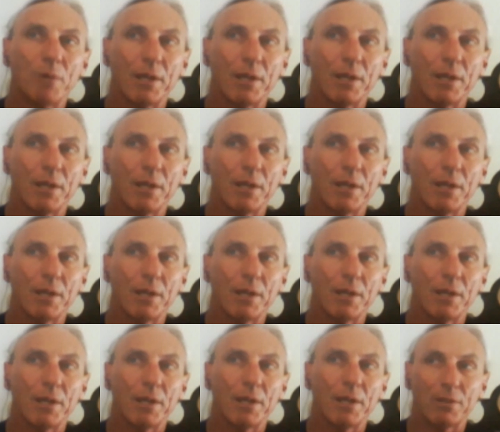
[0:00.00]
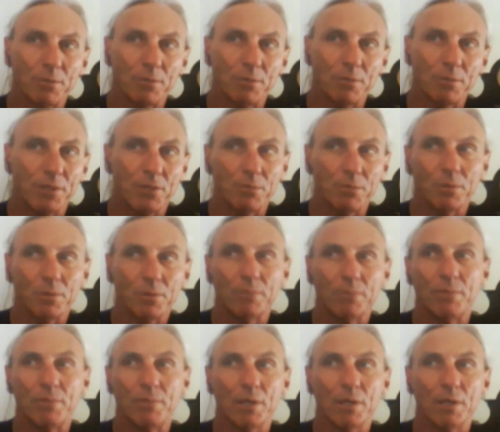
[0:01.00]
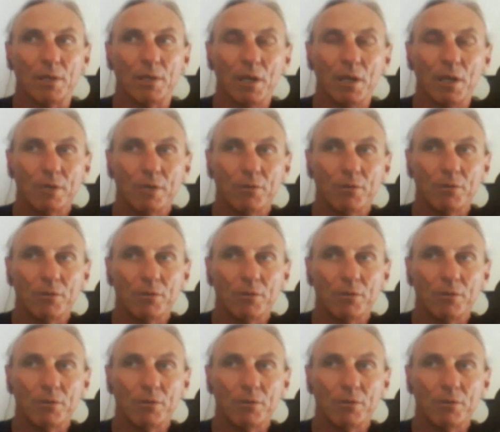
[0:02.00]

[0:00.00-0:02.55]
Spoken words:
correctly treated within your room.